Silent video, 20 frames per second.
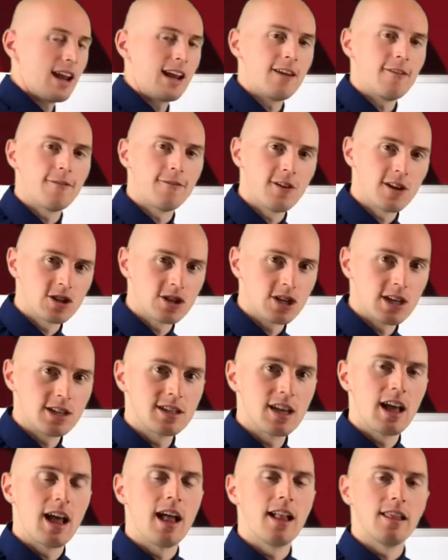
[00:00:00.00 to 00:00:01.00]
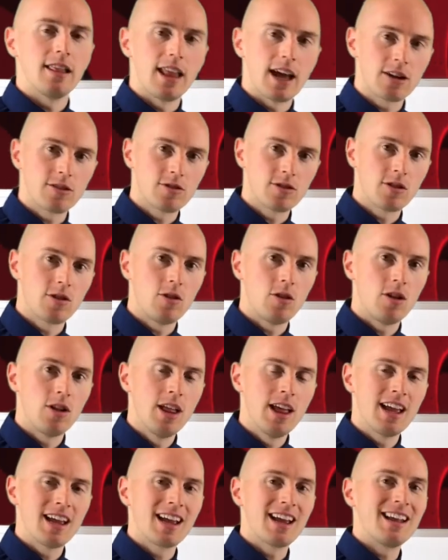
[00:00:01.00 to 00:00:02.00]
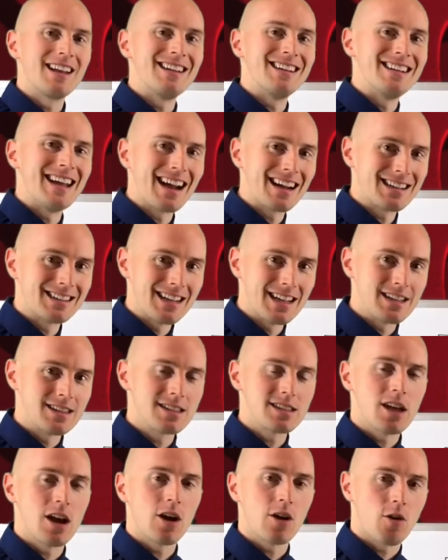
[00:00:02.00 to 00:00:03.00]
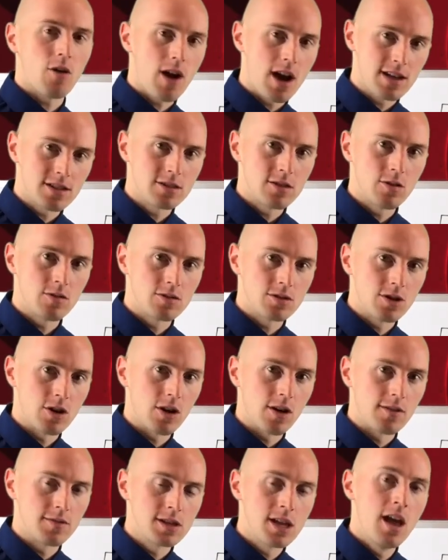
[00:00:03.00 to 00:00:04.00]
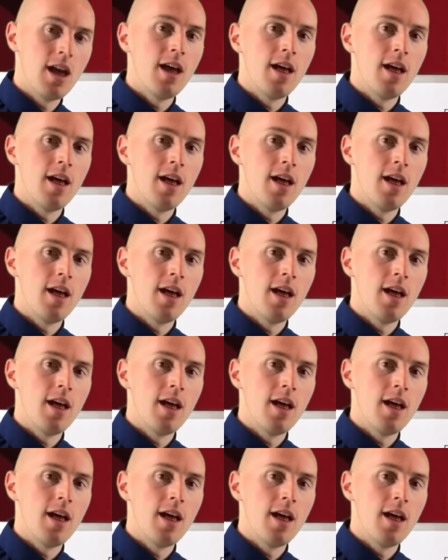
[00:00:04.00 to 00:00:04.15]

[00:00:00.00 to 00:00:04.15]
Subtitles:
and efficient electrical conductance across those nerves,